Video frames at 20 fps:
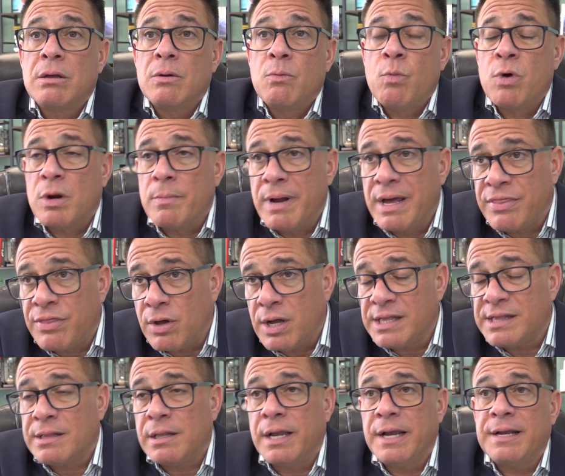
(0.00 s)
What are my
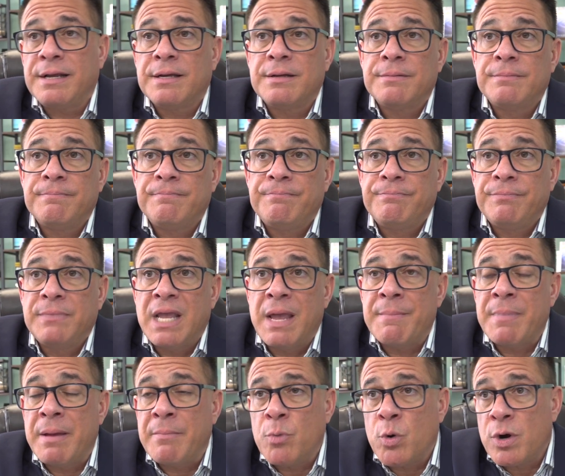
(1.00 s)
thoughts like?
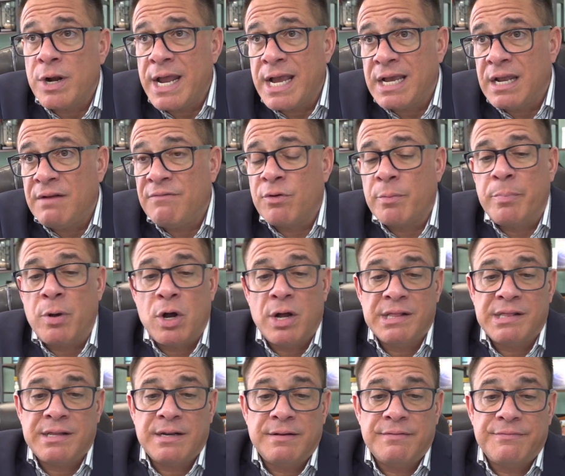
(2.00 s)
Am I more negative or
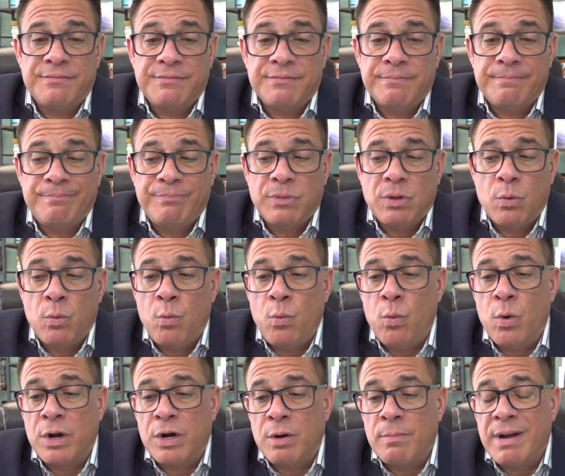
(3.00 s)
positive?
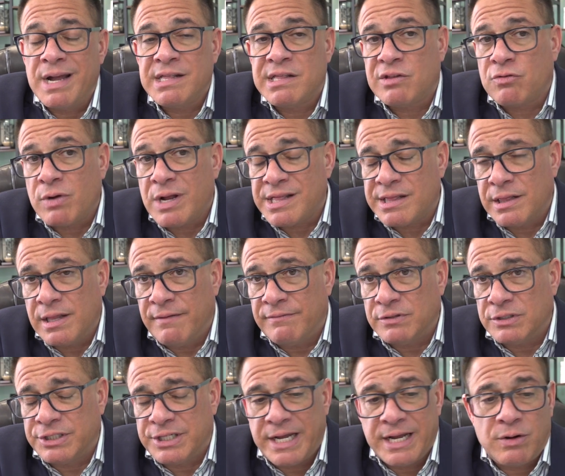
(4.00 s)
What are my stress
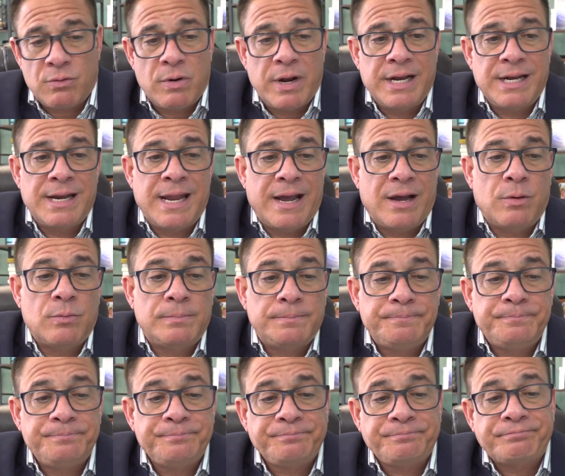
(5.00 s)
levels like right now?
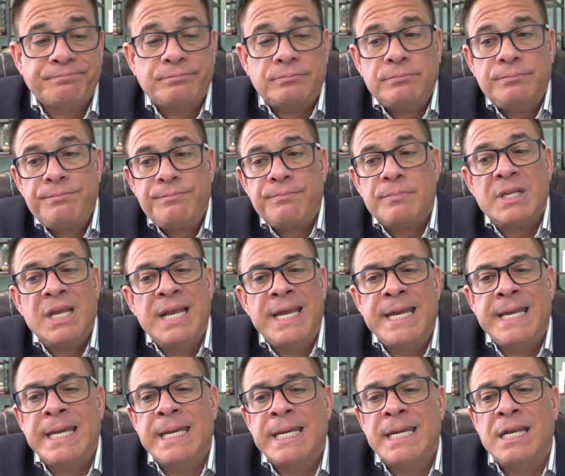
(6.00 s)

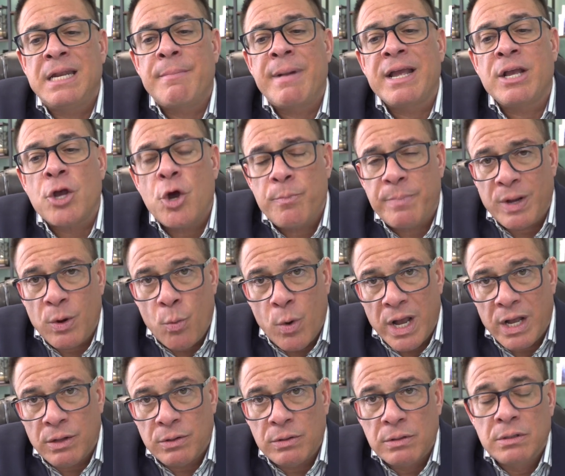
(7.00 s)
And am I coping
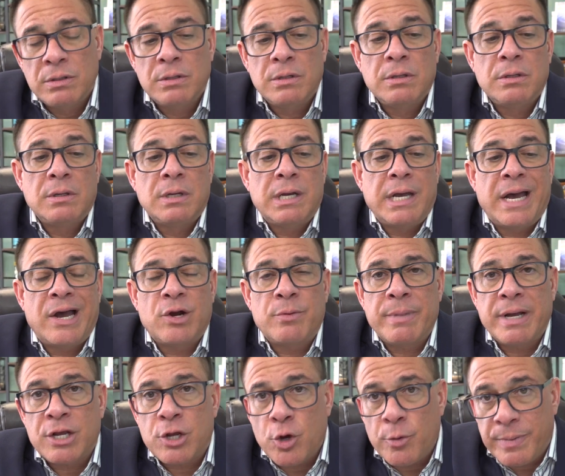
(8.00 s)
well? How are
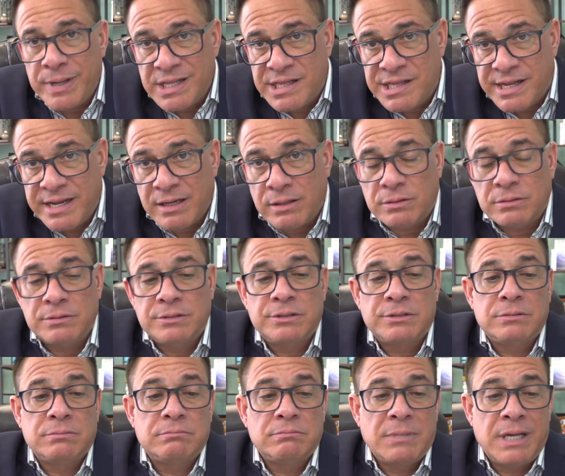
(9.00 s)
my coping
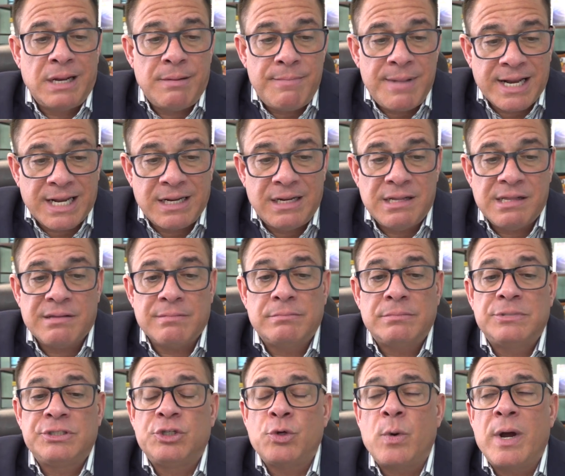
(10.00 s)
skills and
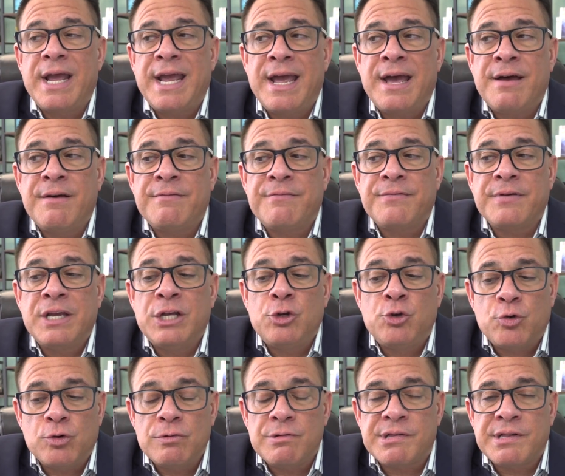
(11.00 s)
mechanisms? Do I have
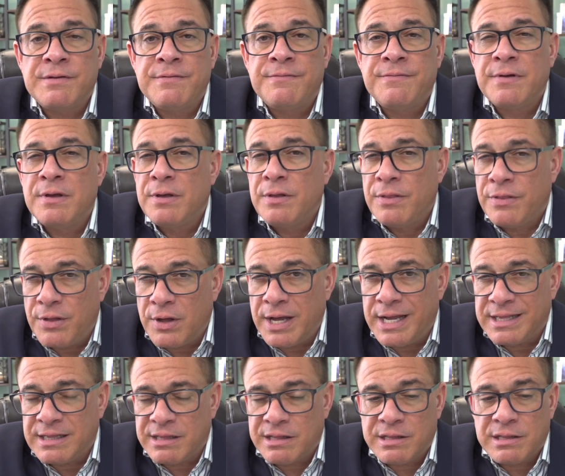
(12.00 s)
intrusive
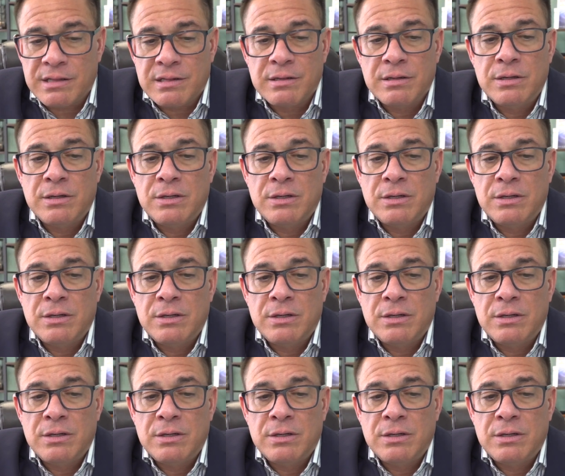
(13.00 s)
thoughts?